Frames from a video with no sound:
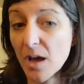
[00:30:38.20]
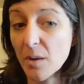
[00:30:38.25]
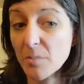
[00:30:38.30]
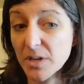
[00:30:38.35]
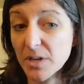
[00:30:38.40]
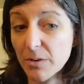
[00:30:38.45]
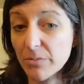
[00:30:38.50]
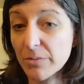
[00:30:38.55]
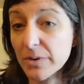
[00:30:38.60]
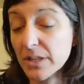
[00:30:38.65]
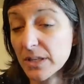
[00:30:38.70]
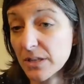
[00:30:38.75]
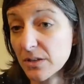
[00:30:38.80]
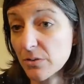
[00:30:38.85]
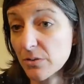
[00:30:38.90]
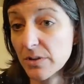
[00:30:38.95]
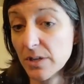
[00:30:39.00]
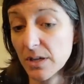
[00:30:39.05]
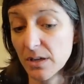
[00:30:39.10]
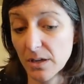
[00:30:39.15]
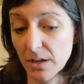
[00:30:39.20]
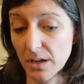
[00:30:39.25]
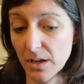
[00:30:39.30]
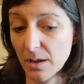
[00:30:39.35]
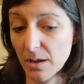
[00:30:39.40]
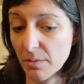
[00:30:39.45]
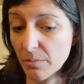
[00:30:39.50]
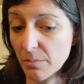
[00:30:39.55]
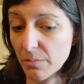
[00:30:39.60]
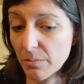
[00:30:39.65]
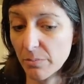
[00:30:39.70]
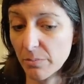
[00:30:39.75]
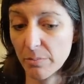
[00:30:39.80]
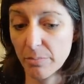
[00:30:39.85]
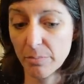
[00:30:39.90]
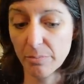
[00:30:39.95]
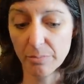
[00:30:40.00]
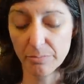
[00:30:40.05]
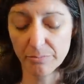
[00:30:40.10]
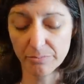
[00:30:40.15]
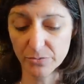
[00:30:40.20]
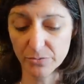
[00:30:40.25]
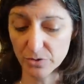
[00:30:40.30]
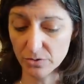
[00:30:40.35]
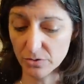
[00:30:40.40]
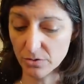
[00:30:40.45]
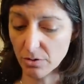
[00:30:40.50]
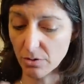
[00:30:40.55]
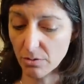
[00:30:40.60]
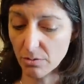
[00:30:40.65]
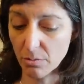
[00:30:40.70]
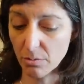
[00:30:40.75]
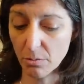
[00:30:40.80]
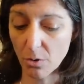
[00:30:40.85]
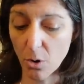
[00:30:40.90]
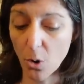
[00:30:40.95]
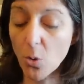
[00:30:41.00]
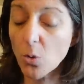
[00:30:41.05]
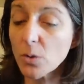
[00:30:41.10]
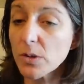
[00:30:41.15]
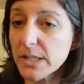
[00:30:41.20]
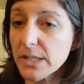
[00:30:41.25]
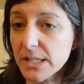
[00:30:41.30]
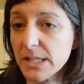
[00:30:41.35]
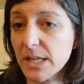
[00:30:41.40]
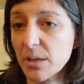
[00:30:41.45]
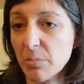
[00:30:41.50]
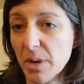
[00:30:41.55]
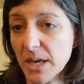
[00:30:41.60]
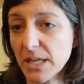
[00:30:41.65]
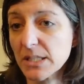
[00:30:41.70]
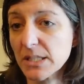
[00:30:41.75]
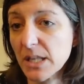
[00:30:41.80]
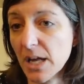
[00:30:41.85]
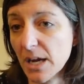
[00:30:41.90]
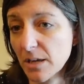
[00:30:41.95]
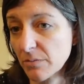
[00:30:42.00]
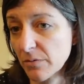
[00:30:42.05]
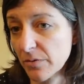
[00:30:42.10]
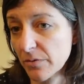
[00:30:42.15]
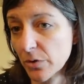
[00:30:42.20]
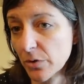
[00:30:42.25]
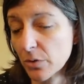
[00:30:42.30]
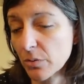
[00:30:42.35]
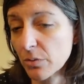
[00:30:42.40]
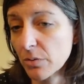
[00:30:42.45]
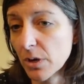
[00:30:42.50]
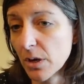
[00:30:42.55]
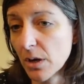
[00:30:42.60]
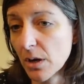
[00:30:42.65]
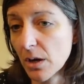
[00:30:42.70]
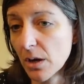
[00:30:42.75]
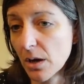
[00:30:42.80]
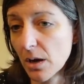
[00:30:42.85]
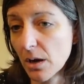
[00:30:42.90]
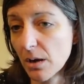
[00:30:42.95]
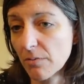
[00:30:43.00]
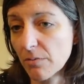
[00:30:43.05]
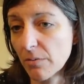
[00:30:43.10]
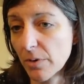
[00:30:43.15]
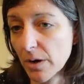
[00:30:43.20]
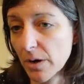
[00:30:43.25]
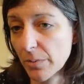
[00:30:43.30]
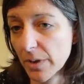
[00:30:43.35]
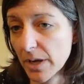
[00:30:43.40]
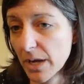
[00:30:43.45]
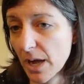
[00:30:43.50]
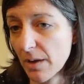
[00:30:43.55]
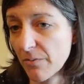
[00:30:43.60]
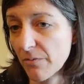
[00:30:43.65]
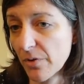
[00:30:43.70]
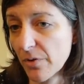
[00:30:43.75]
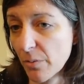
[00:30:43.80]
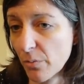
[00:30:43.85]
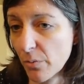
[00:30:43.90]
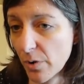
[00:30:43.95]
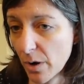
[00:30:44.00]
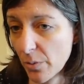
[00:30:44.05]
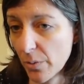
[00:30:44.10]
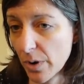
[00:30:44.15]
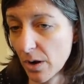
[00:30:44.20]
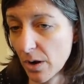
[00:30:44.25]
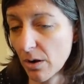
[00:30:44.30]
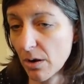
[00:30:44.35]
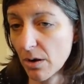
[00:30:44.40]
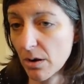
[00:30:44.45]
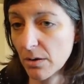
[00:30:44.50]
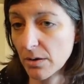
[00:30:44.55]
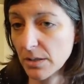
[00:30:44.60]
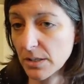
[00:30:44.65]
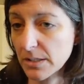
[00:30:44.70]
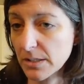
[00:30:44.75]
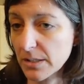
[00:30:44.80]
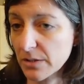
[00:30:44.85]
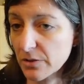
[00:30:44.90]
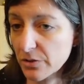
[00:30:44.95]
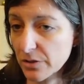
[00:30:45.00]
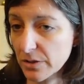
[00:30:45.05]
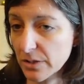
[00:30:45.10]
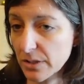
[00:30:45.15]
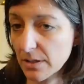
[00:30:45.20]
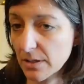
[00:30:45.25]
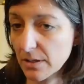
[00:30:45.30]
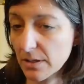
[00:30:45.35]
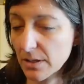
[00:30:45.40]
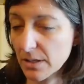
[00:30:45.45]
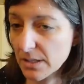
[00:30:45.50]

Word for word: But I really do think a just holistic baseline review of where we came from, where we are, and essentially,